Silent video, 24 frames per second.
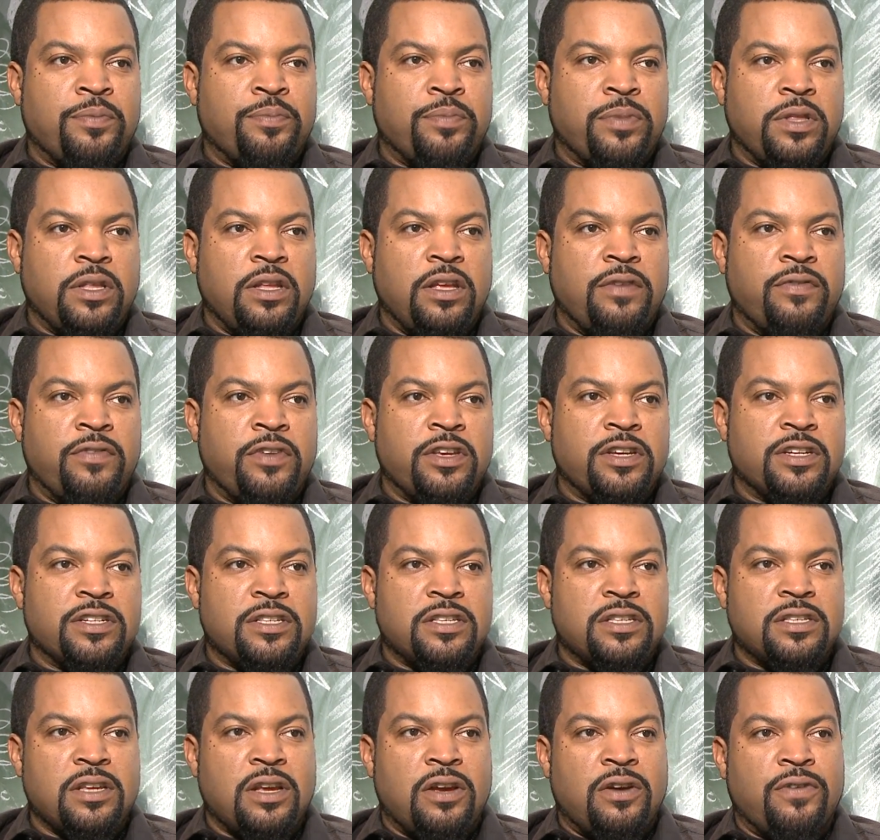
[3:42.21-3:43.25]
and believe in
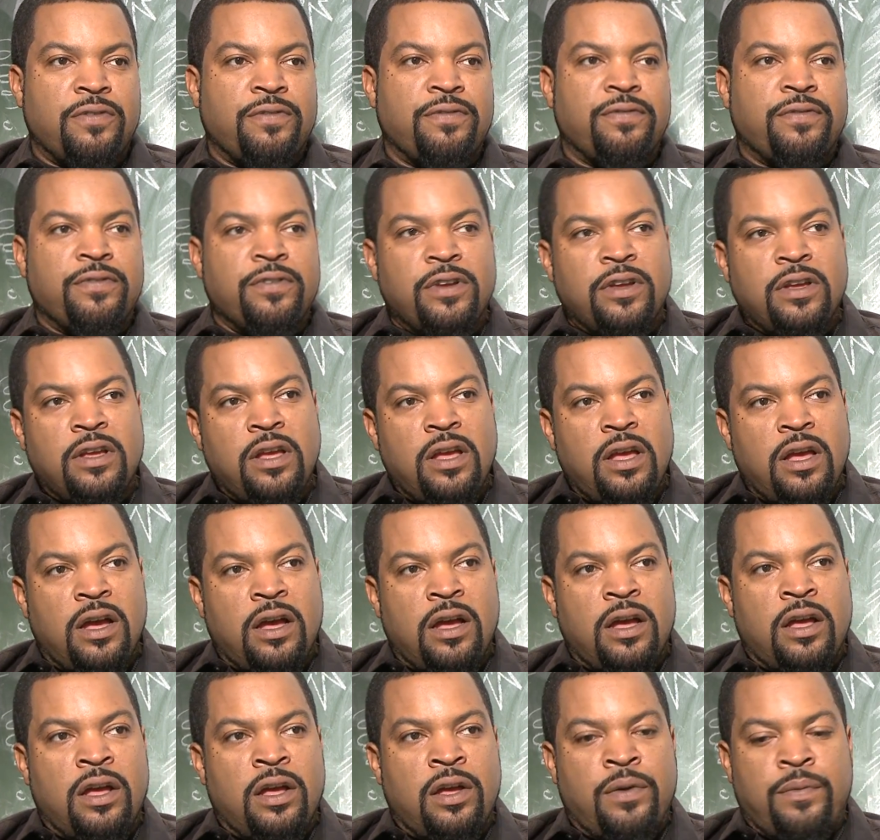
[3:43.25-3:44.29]
yourself,
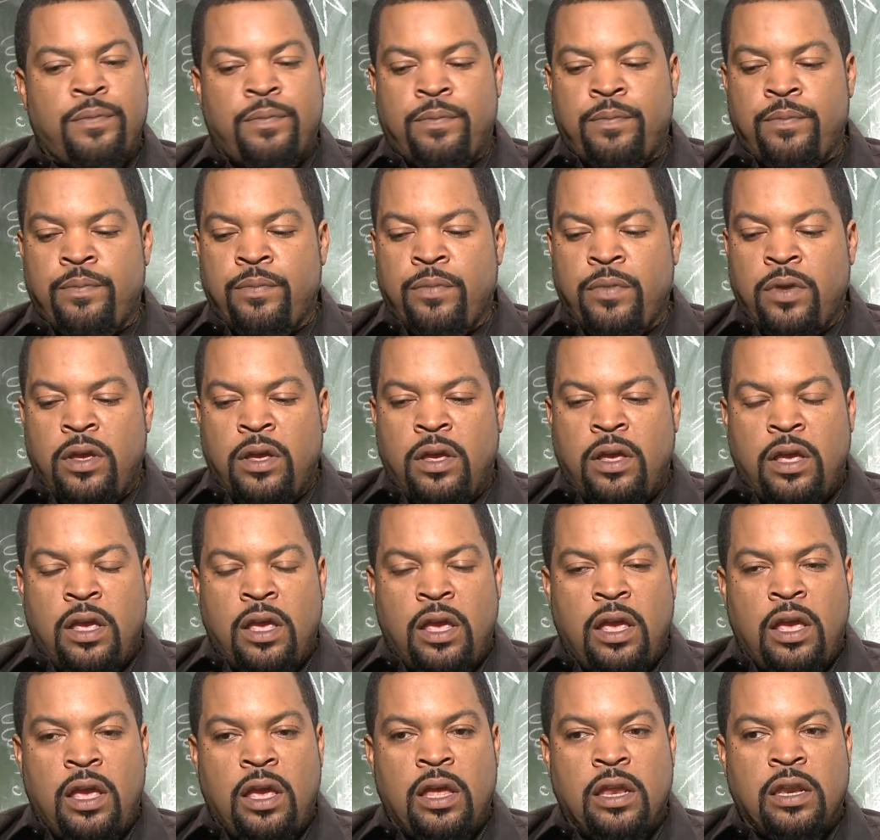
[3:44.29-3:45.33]

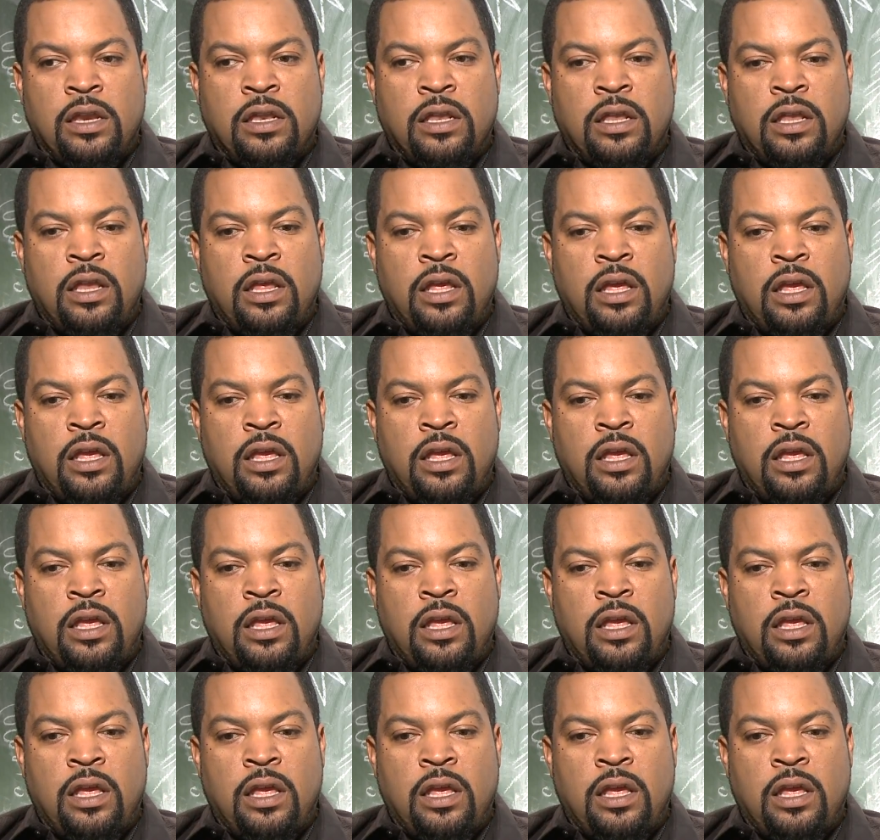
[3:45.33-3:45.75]
and